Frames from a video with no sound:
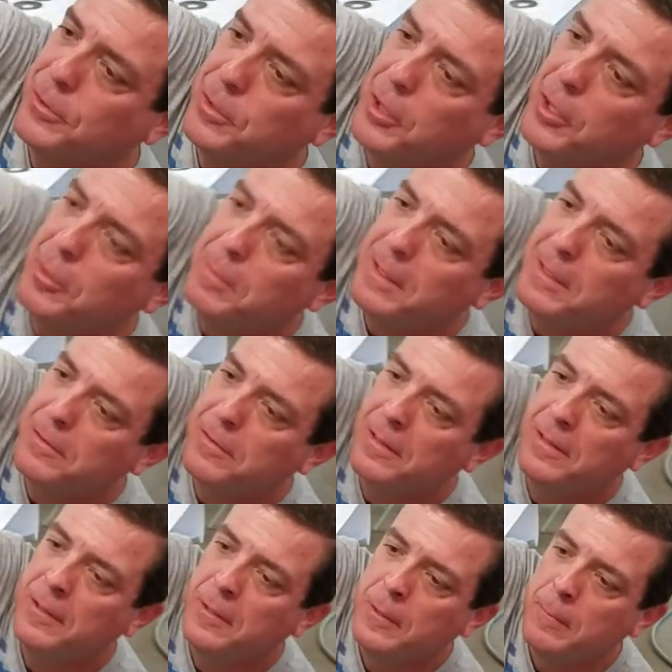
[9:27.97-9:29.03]
term is
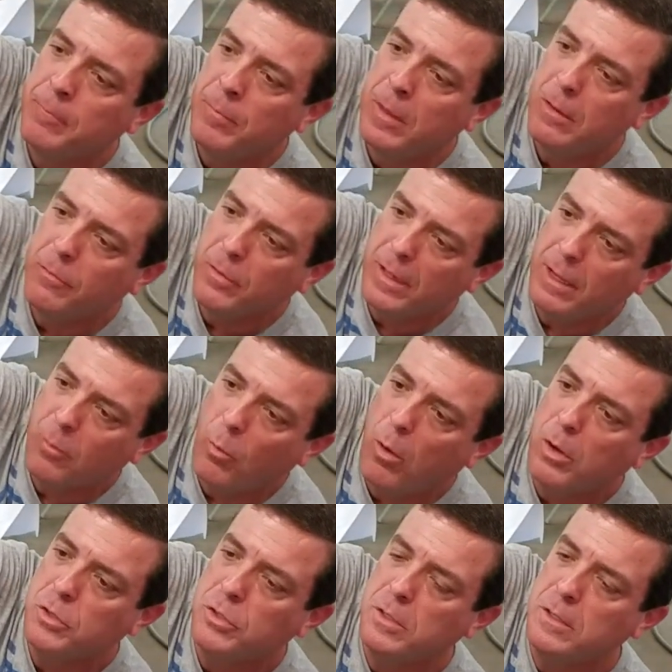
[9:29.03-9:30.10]
for that
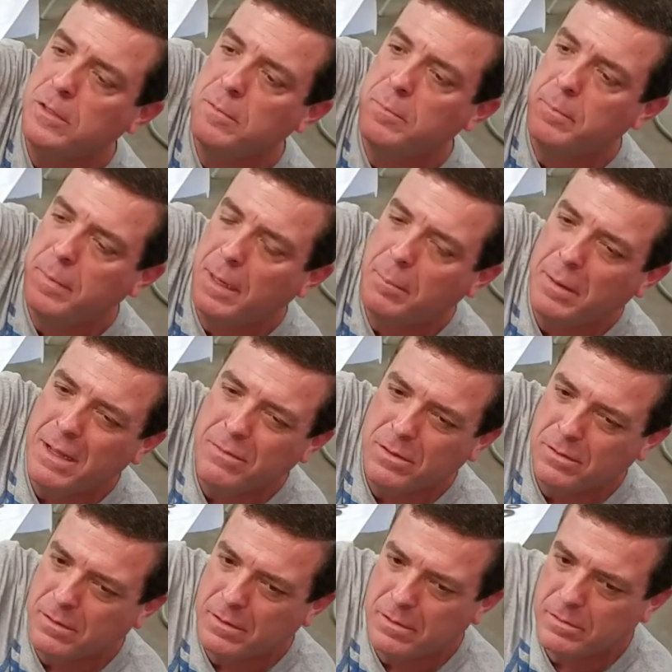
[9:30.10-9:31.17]
washer, but I believe
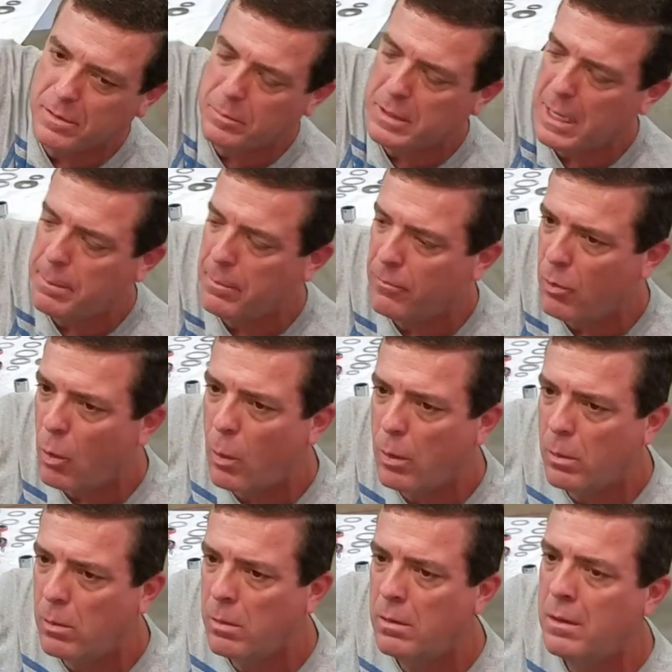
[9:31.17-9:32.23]
it's some type of
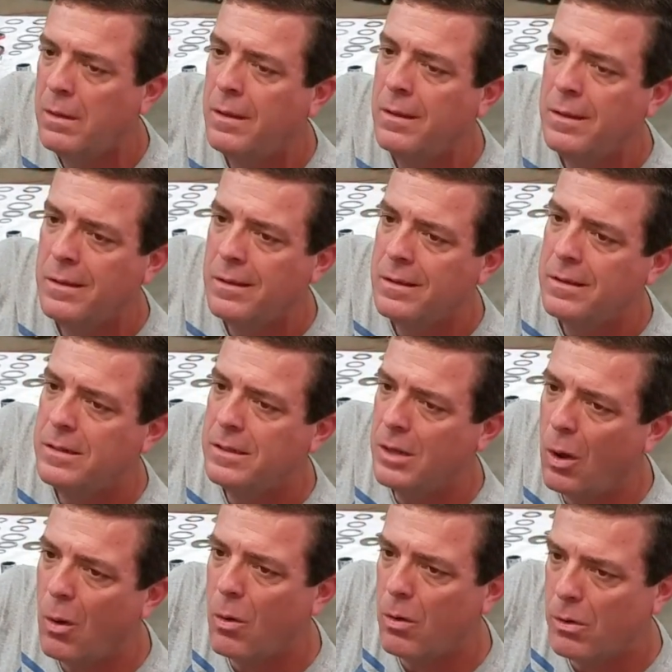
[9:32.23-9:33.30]
oil
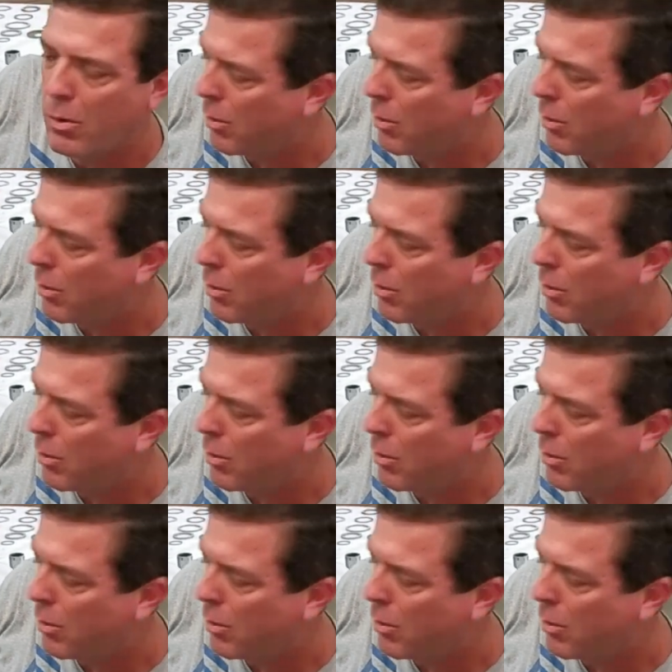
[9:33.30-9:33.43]
guard or